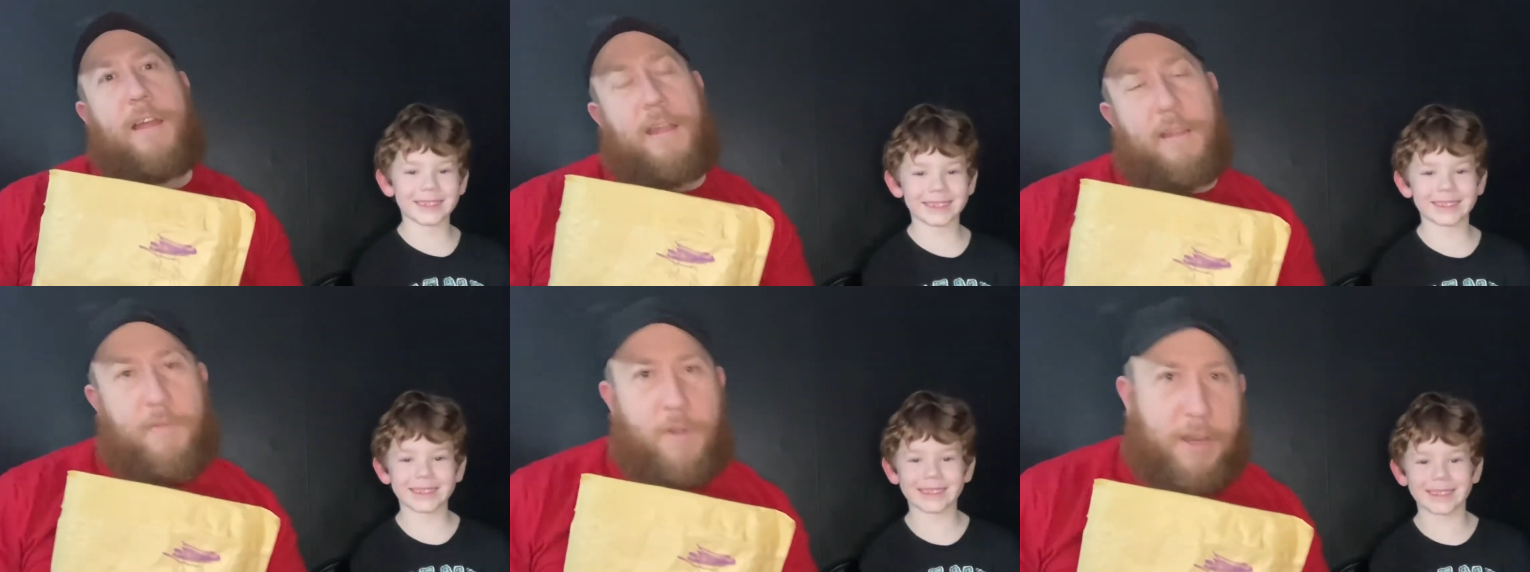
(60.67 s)

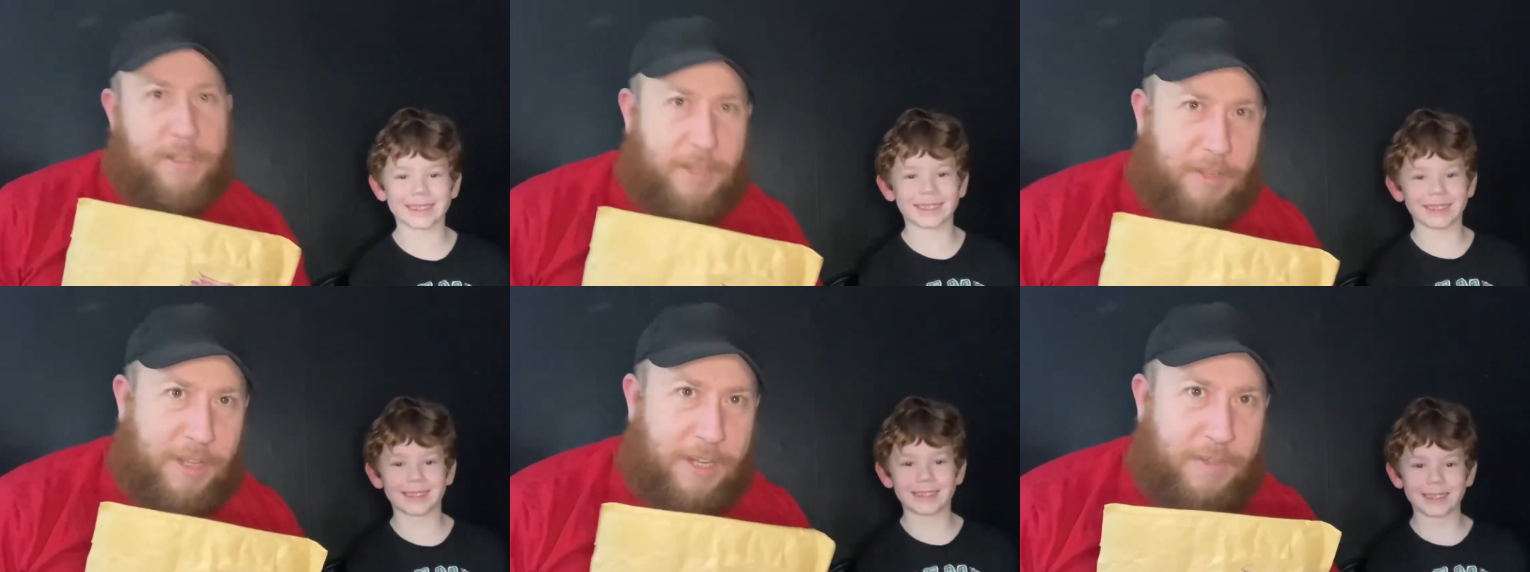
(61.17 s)
Speaker 1: right, so
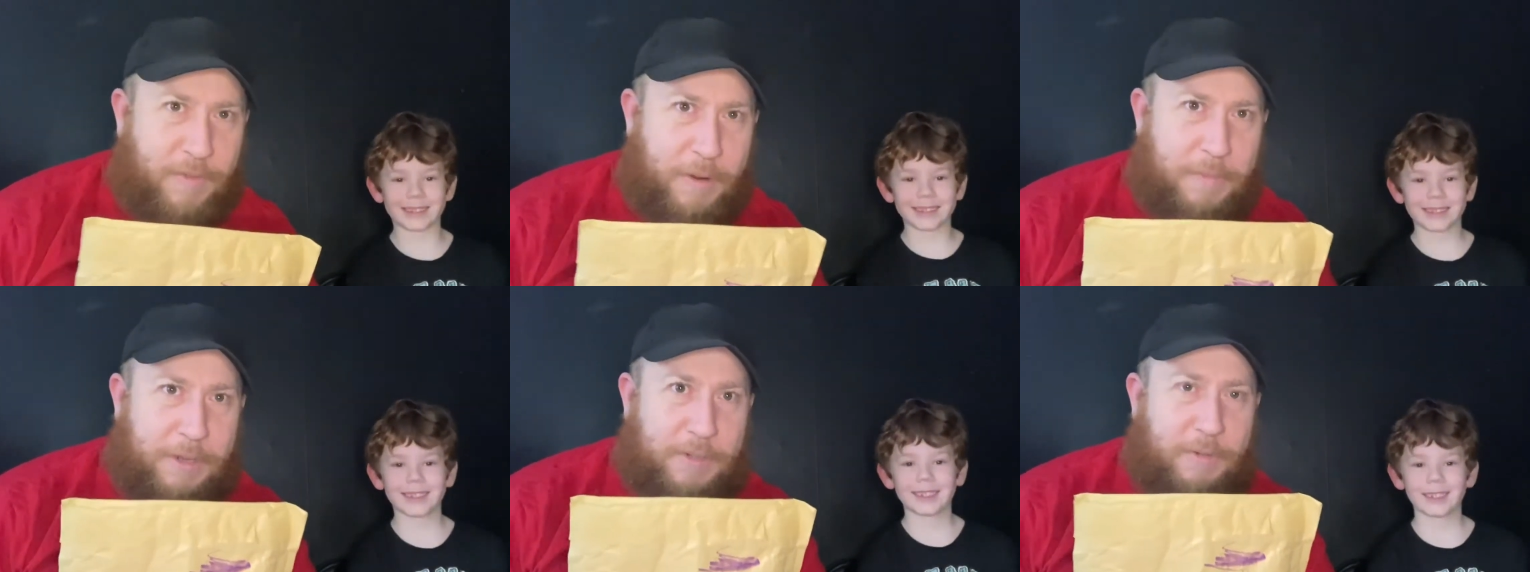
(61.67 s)
thanks very
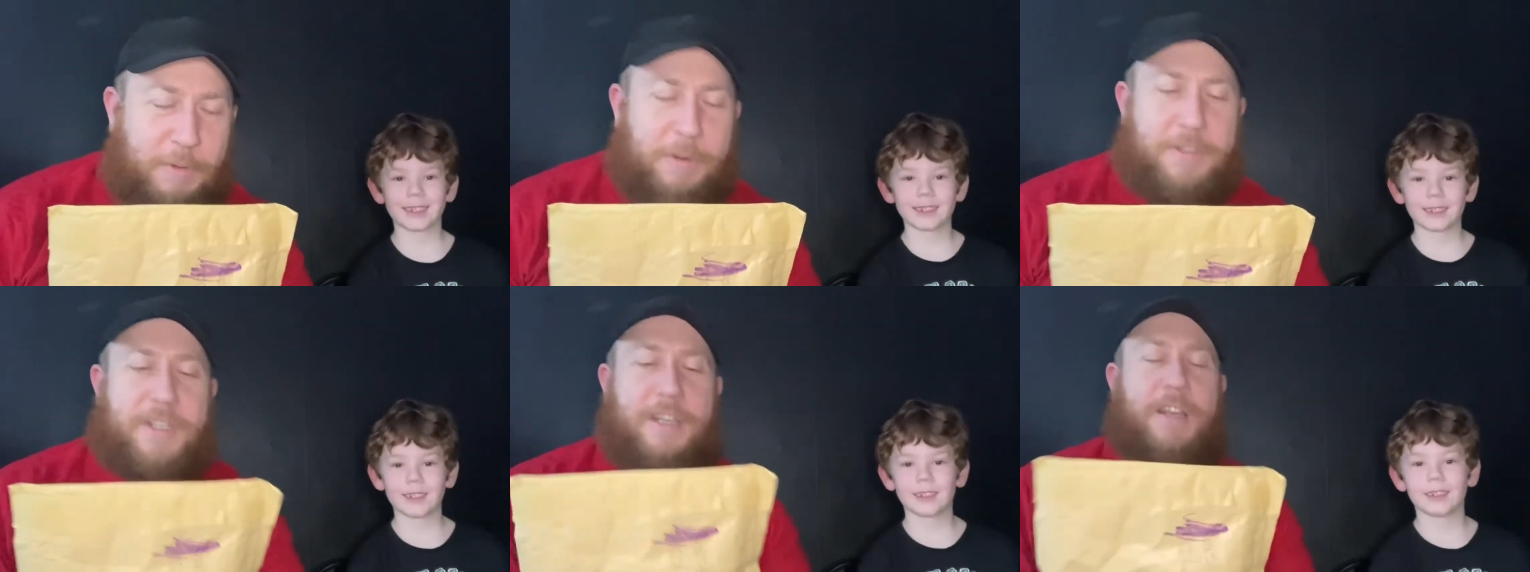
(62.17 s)
much for
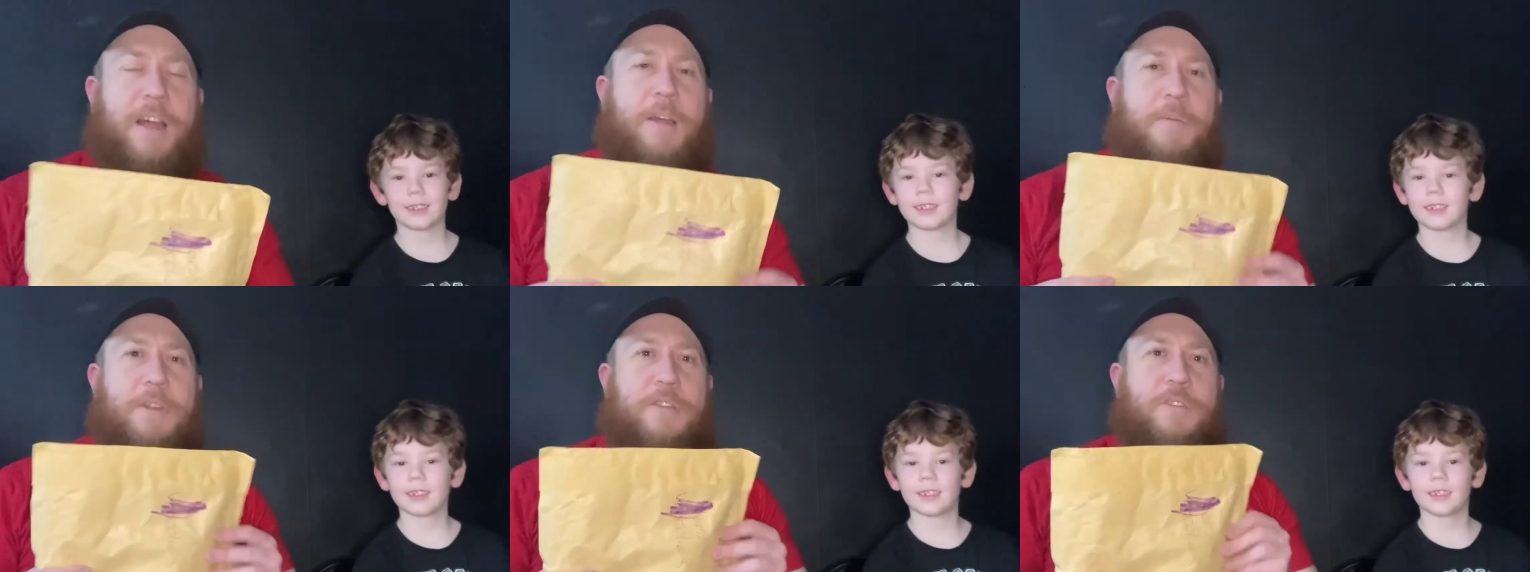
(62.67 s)
watching. I hope you
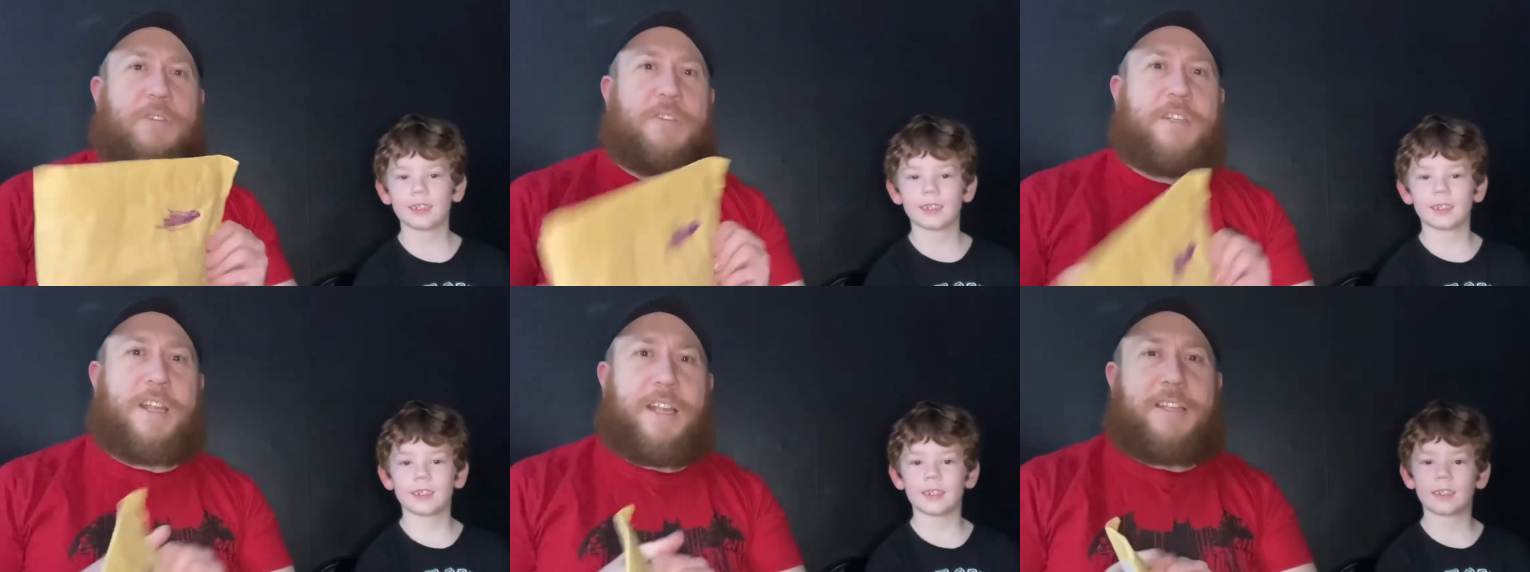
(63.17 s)
enjoyed today's